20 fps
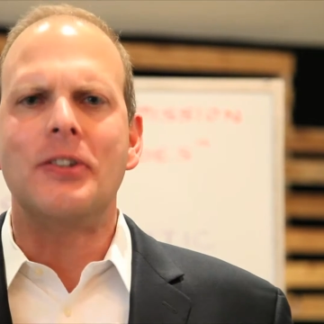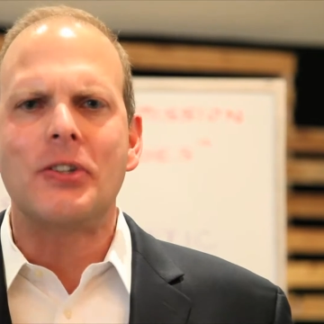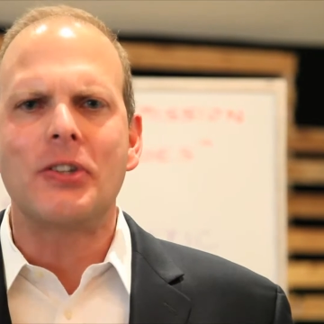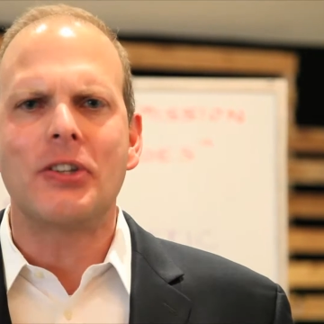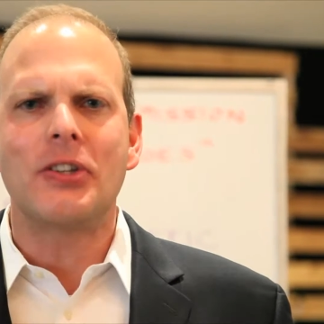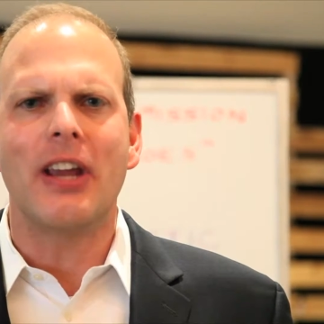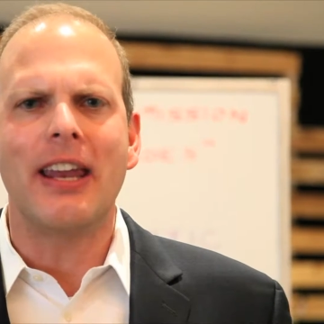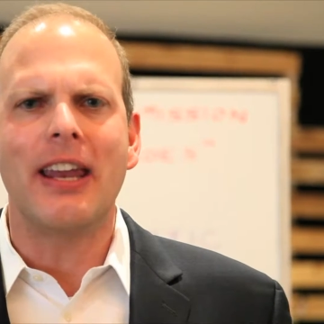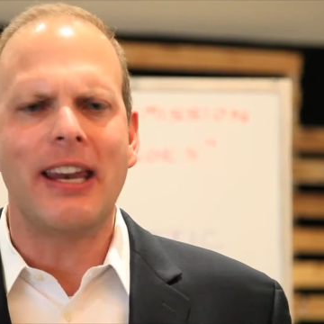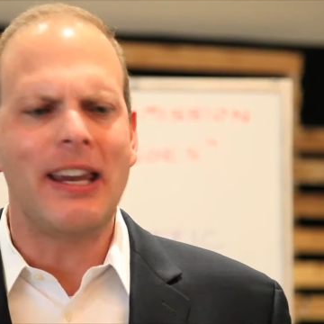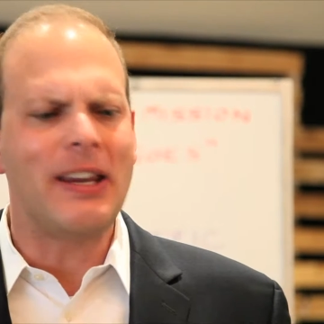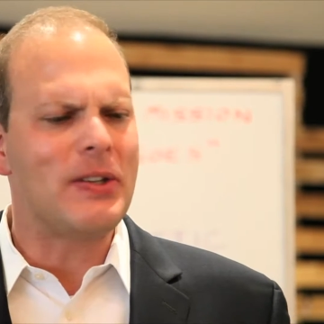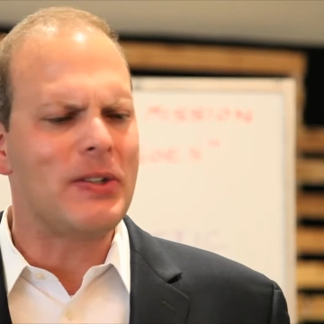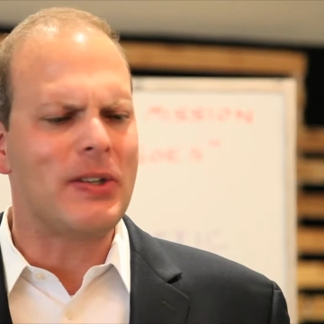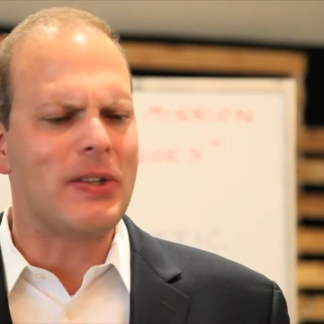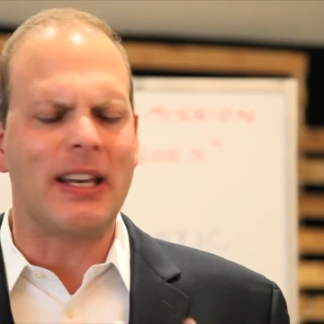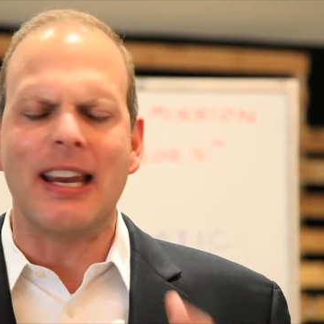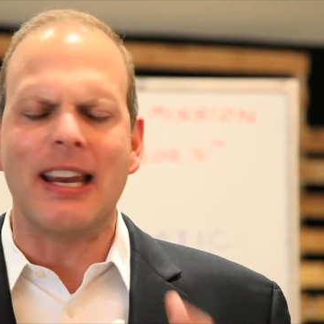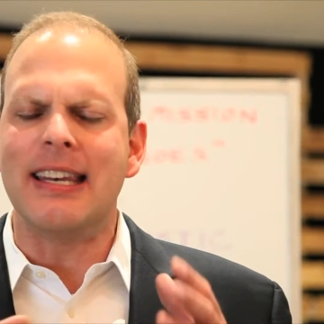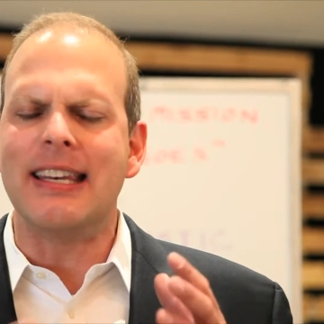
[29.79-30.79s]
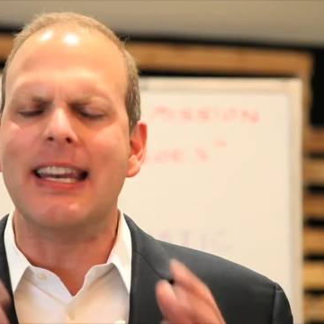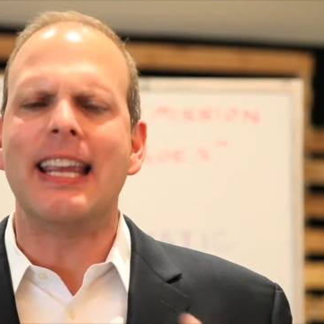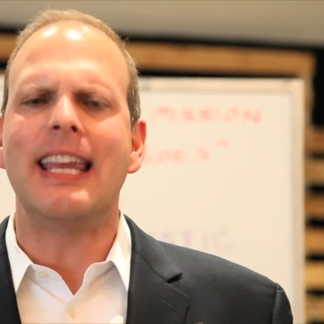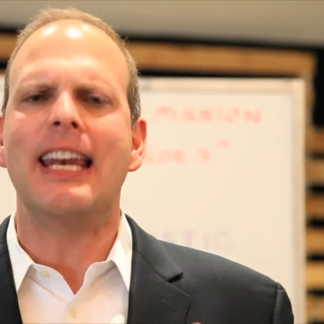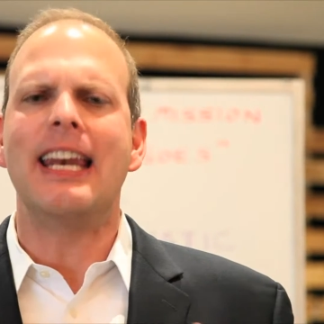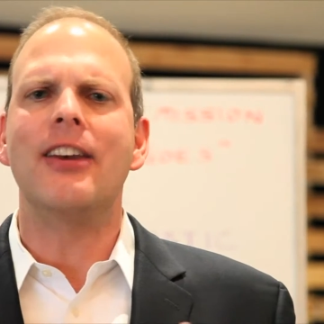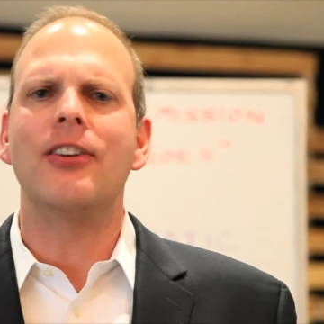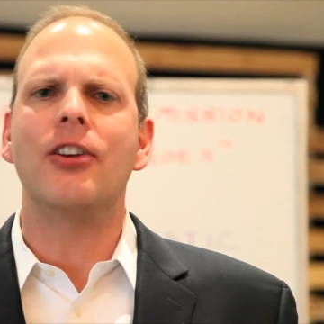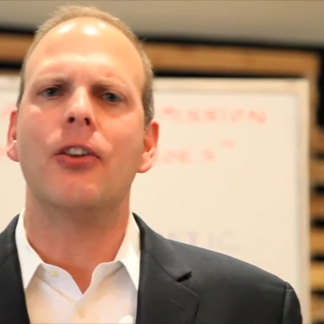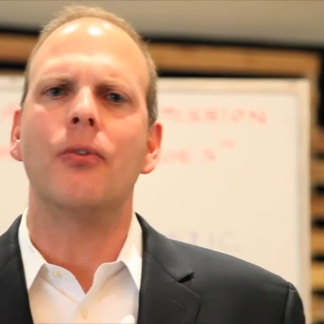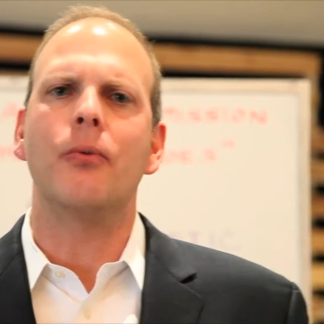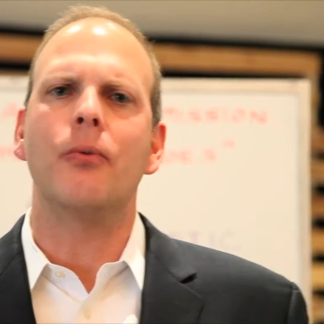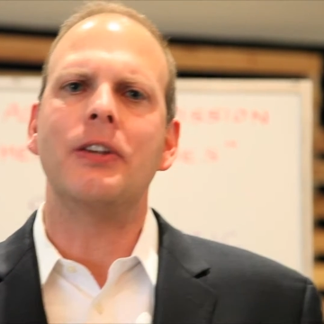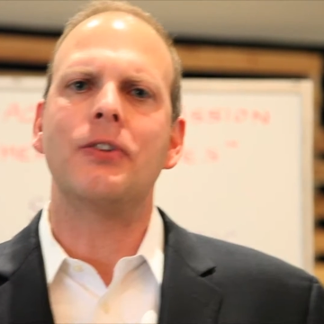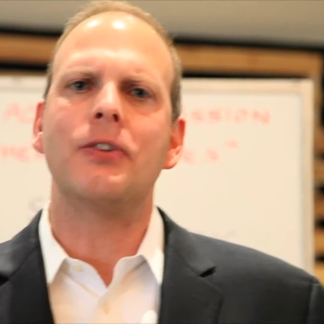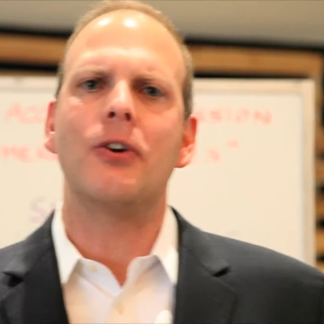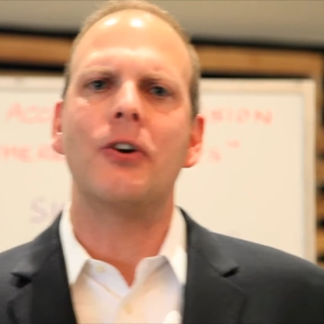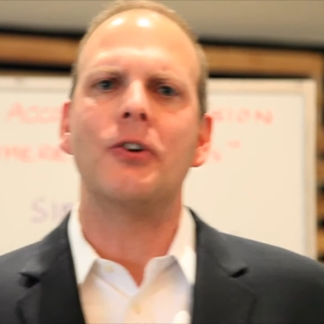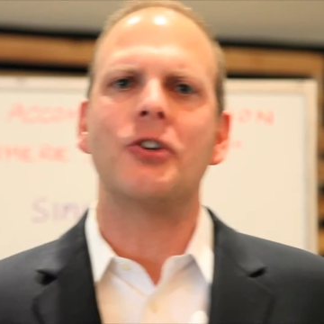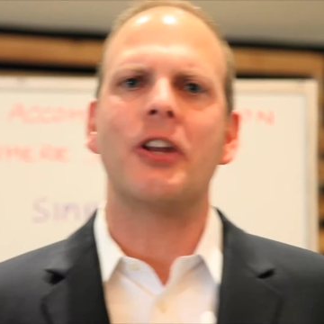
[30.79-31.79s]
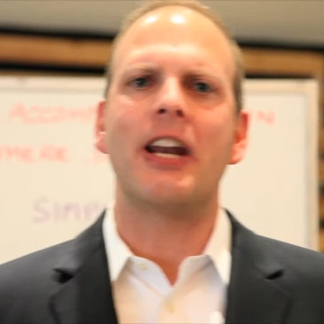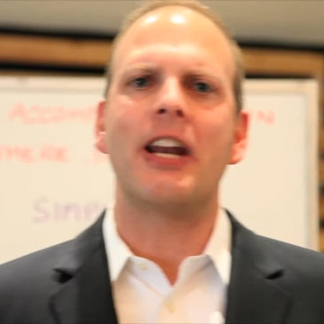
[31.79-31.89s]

studies and digging into the research,